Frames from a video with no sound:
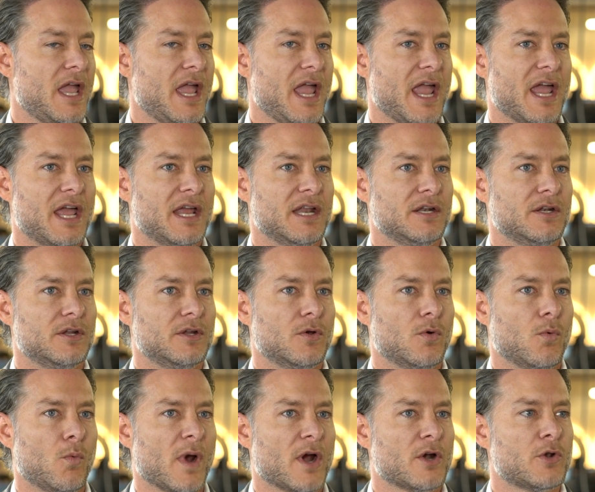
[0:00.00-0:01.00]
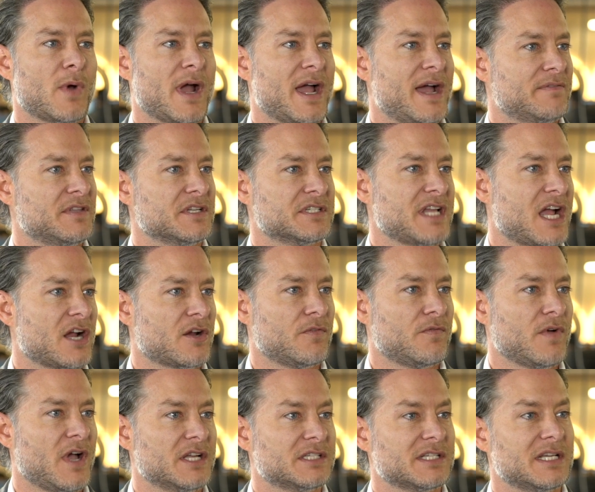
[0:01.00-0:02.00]
And where do I have to
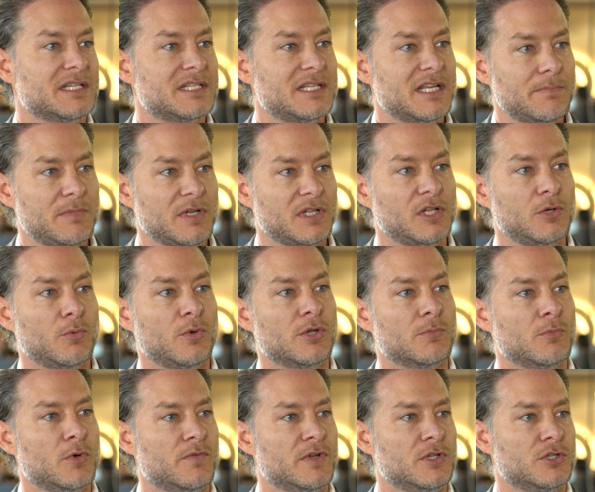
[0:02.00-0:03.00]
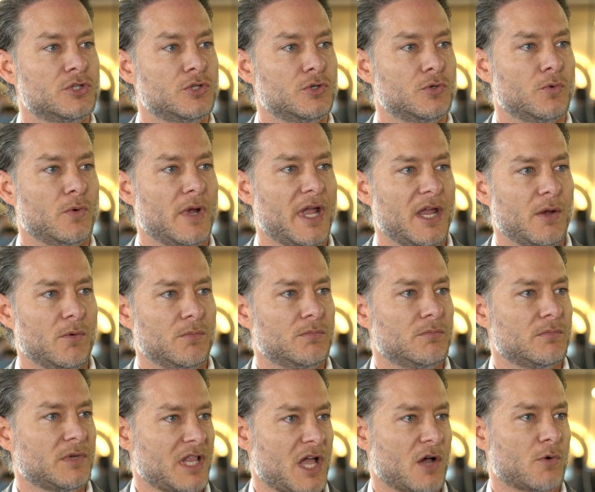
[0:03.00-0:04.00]
sacrifice? And typically, when you move into
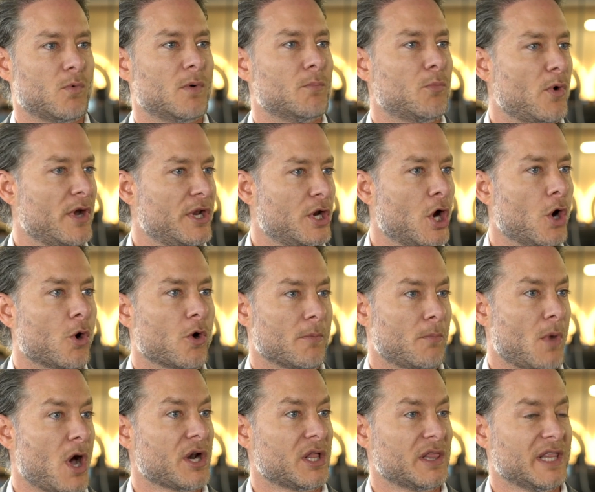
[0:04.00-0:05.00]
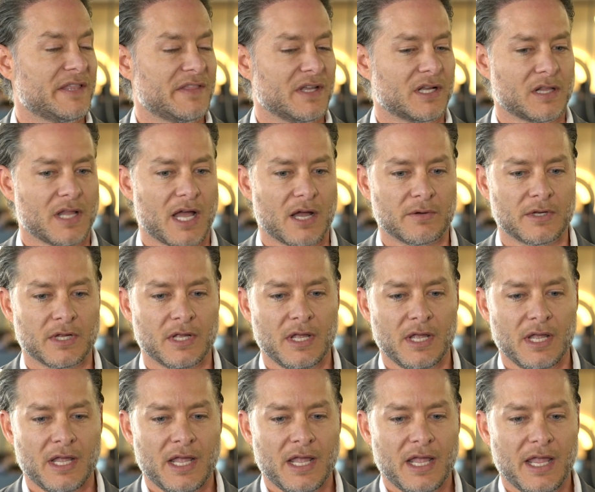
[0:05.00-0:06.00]
a cloud 1.0 or monolithic cloud,
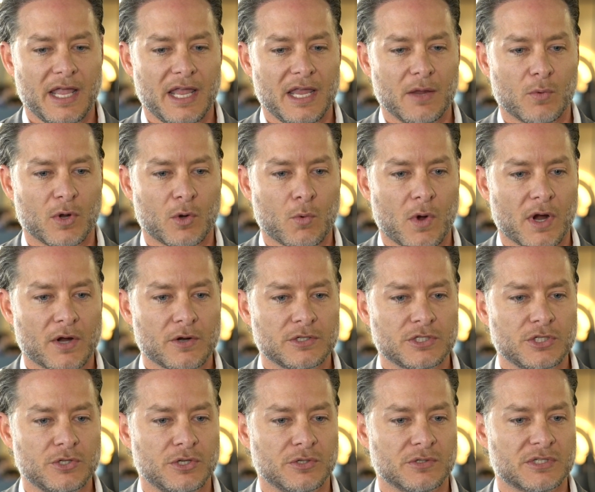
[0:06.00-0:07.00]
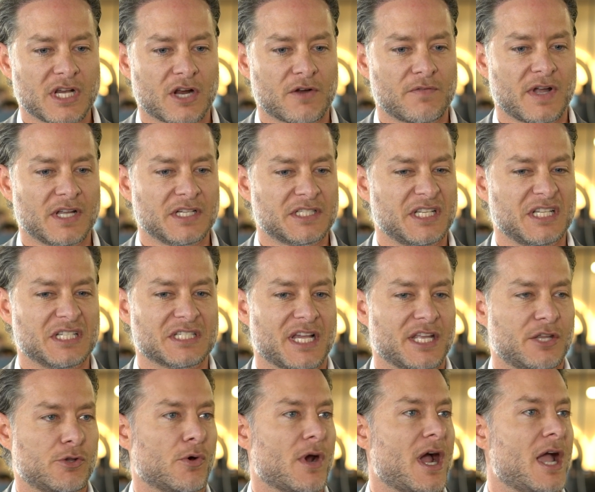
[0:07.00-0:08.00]
it requires you to sacrifice things
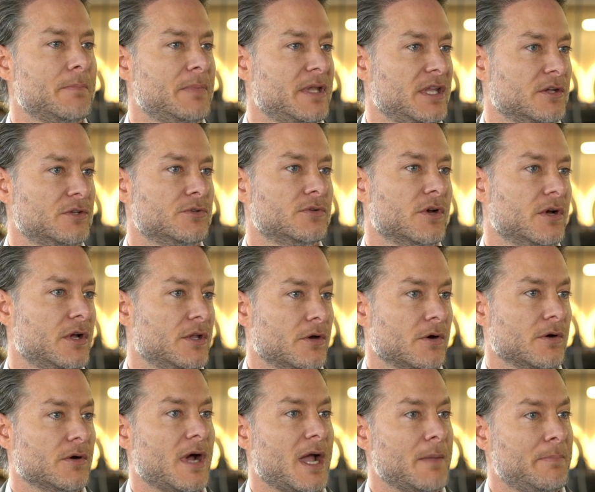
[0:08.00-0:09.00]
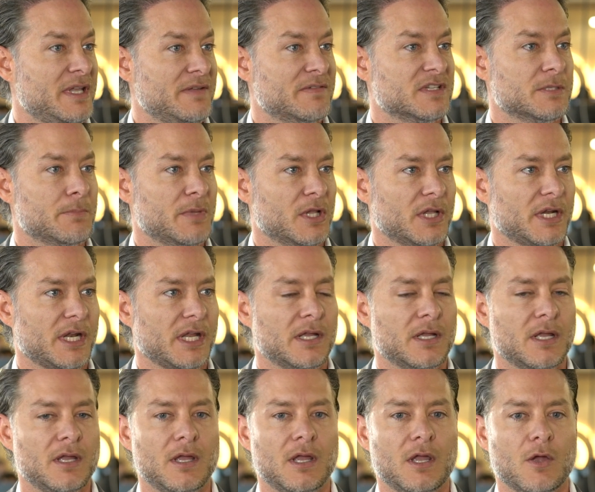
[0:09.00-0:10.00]
like your IP visibility,
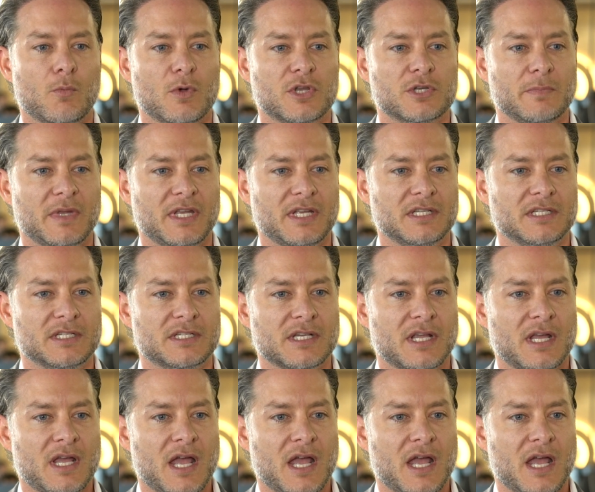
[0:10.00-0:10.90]
which means,